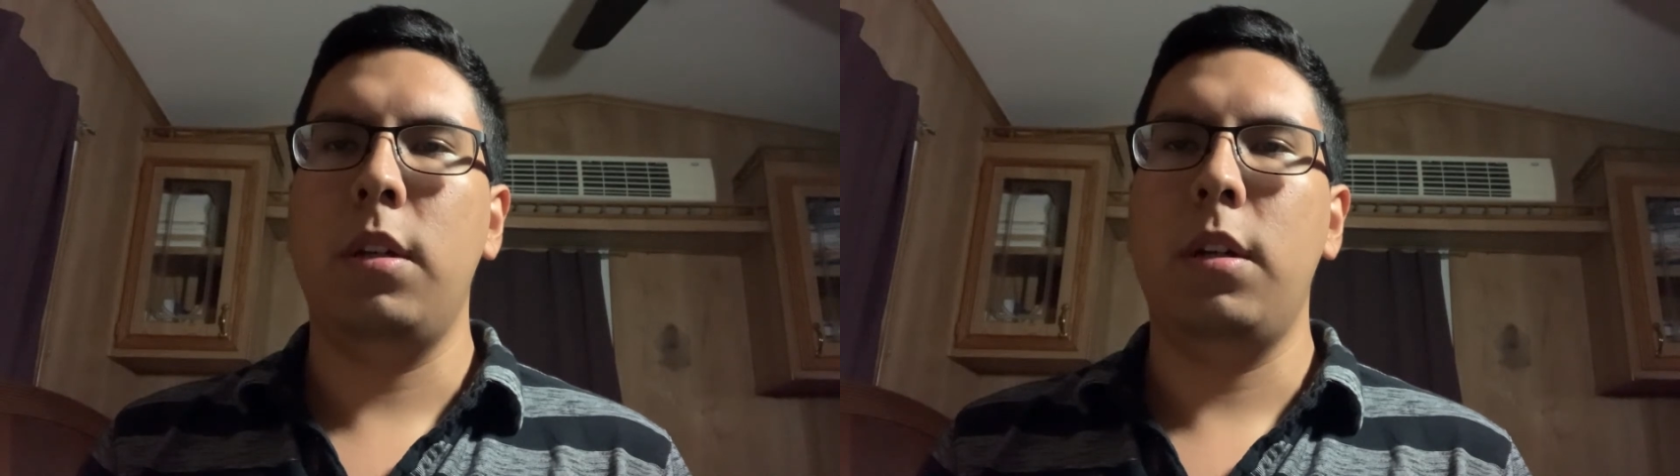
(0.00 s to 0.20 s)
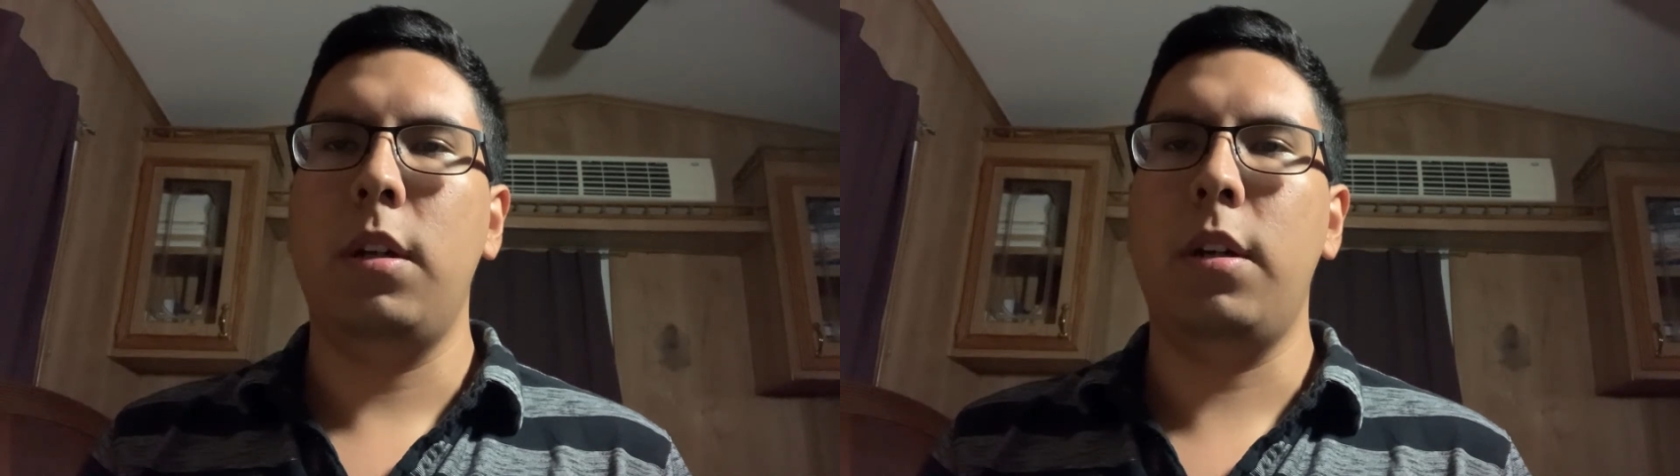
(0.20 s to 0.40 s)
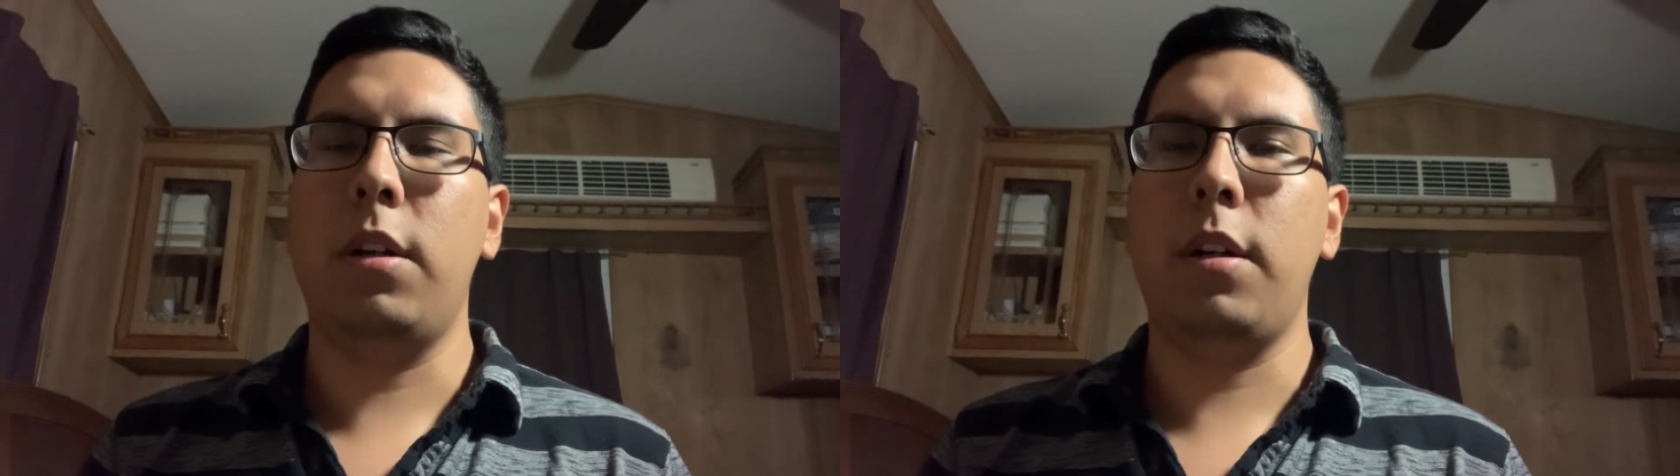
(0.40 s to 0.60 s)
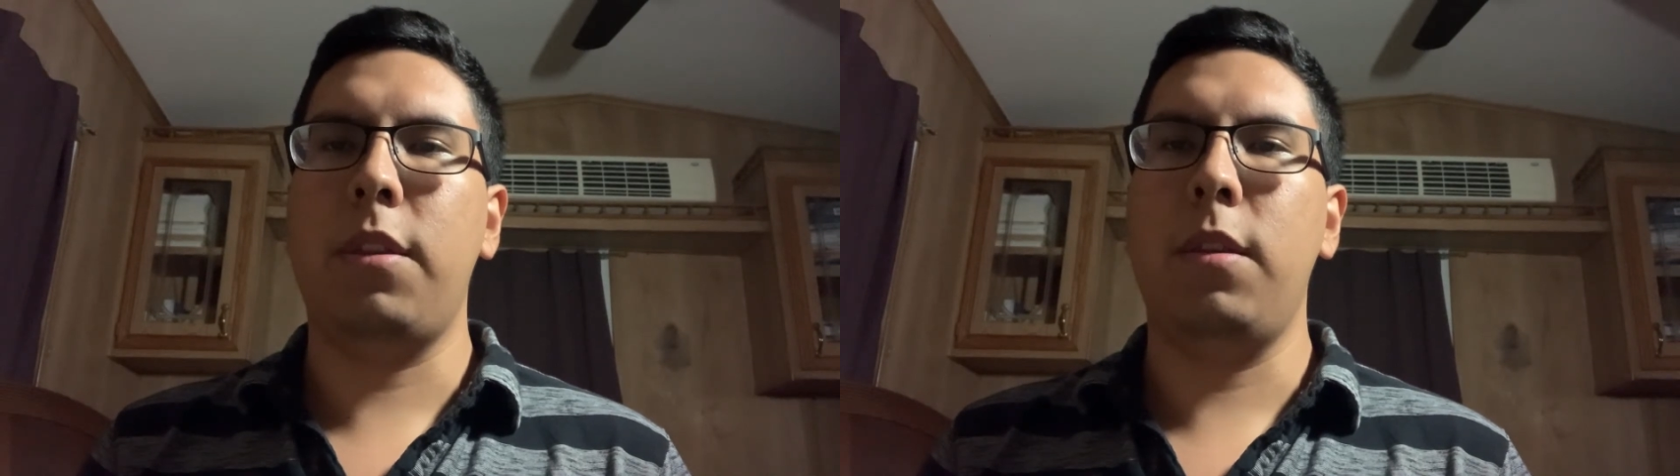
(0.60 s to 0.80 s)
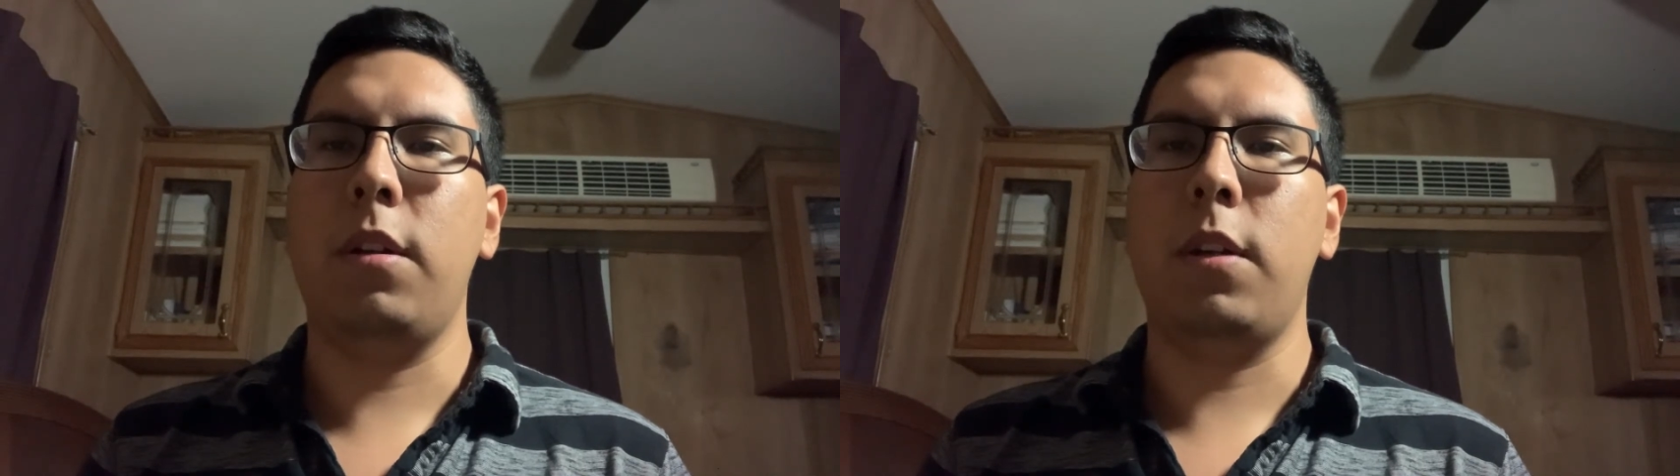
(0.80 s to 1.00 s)
and you're not
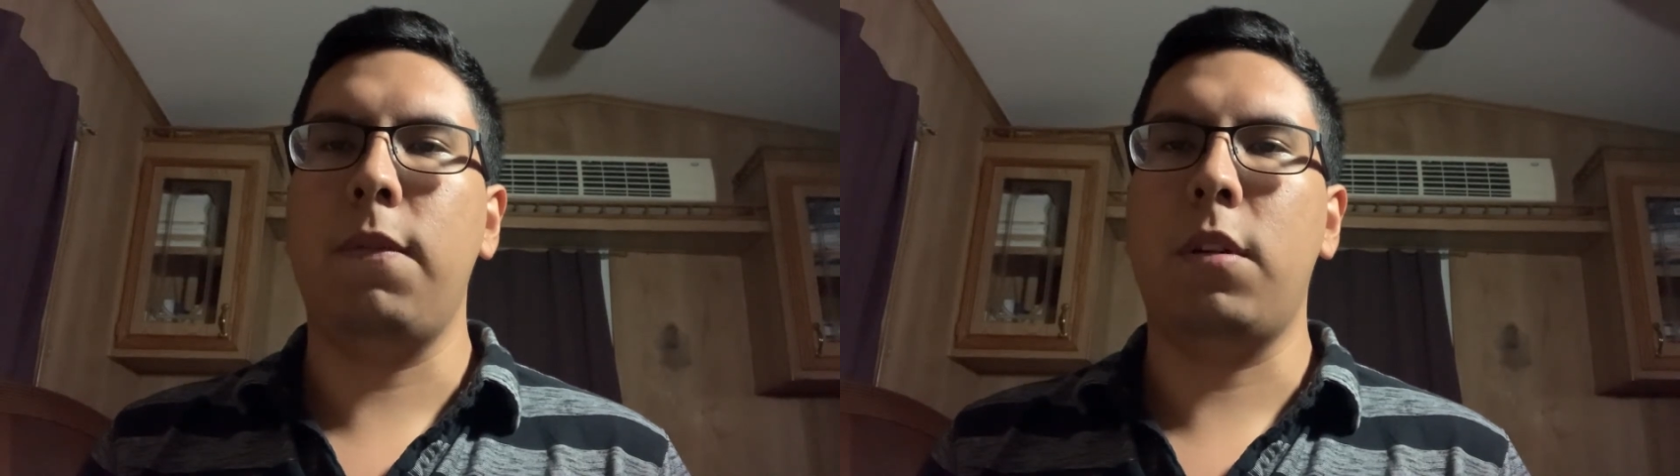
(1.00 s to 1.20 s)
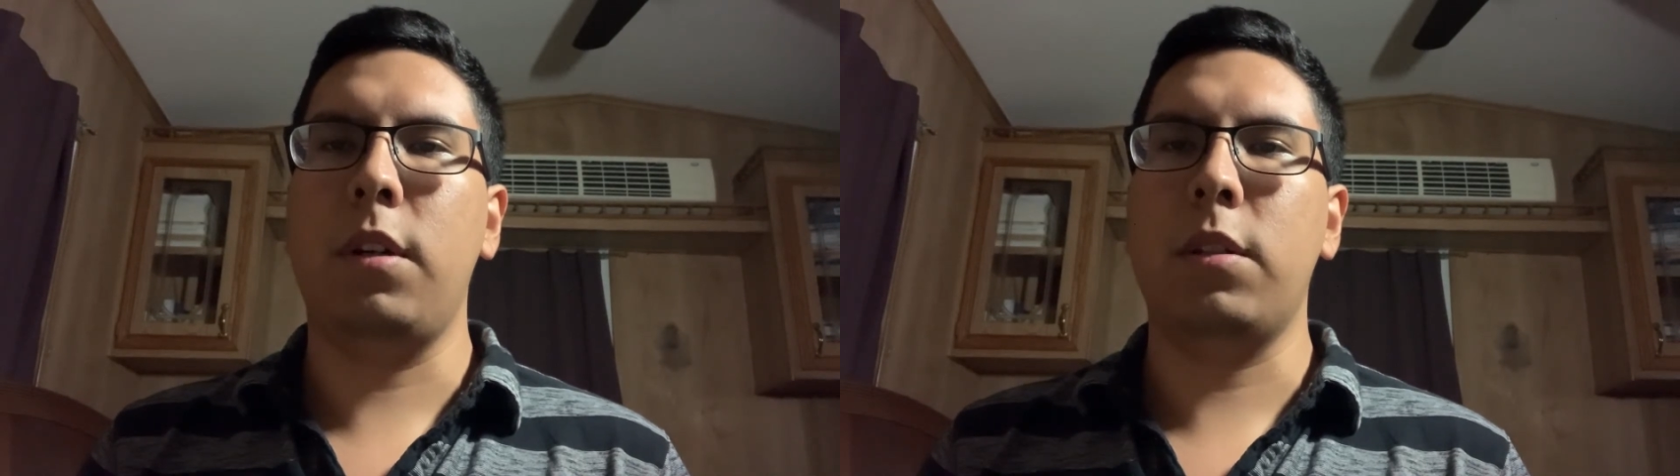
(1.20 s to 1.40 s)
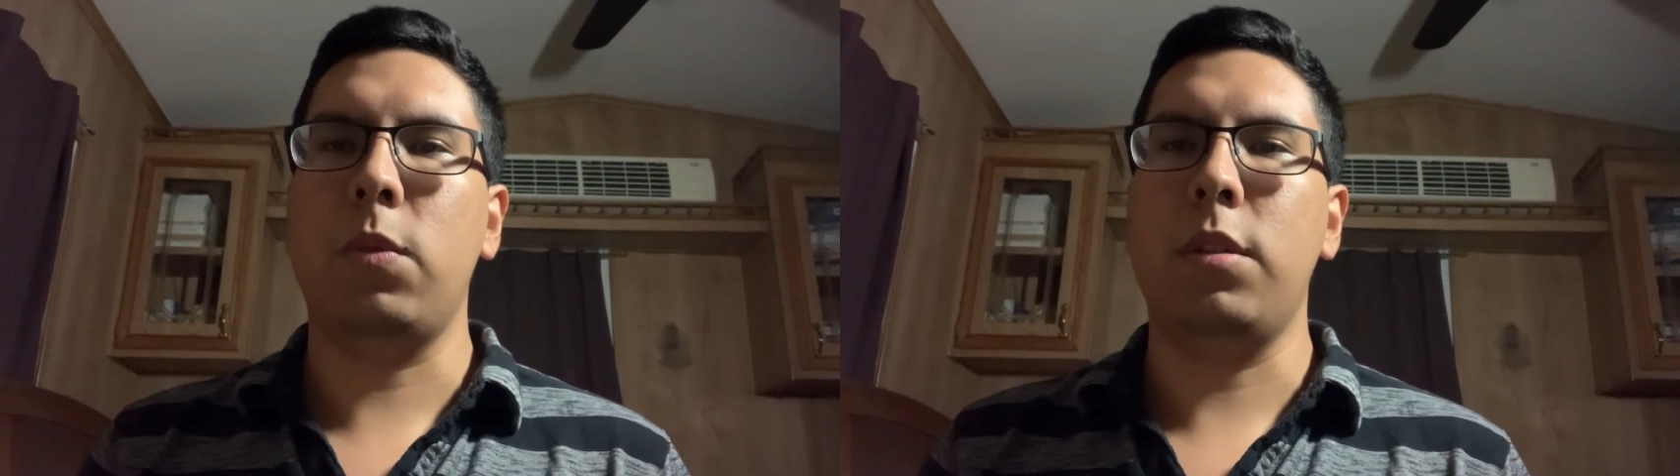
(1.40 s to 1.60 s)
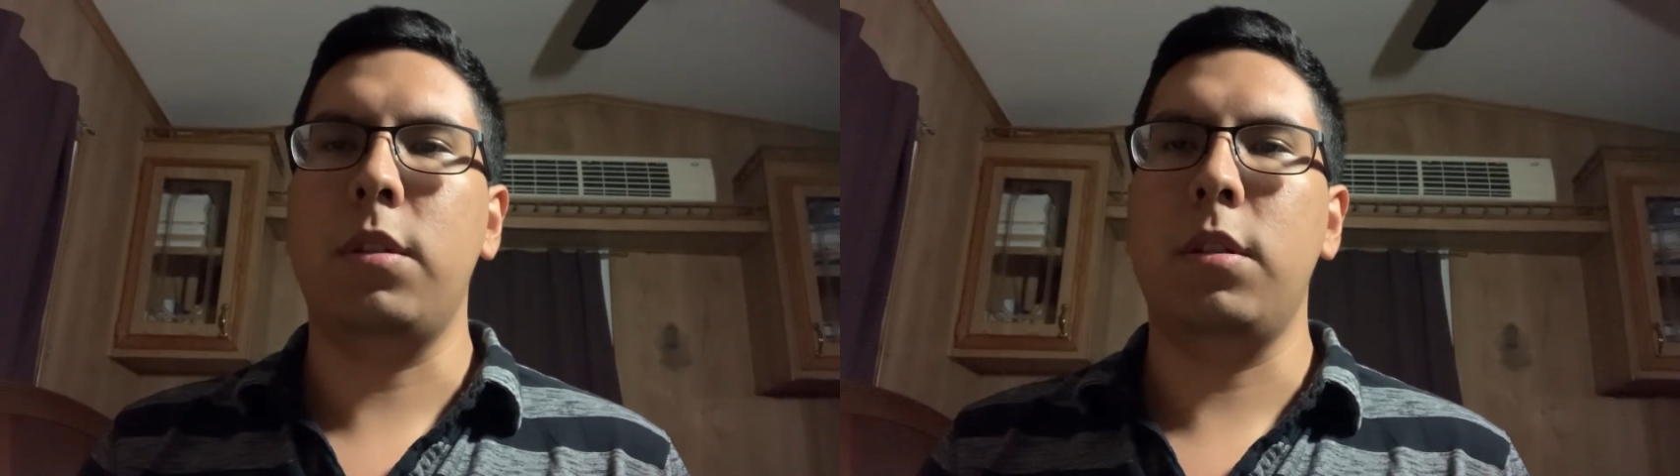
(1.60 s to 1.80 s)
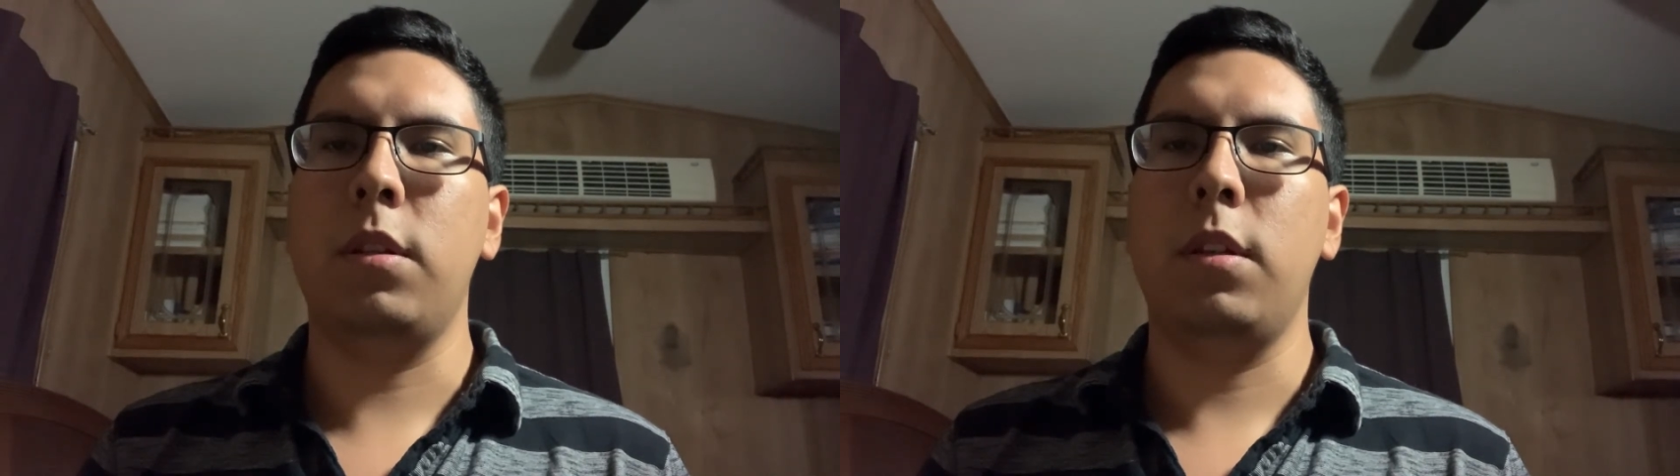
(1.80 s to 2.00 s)
thinking of the consequences,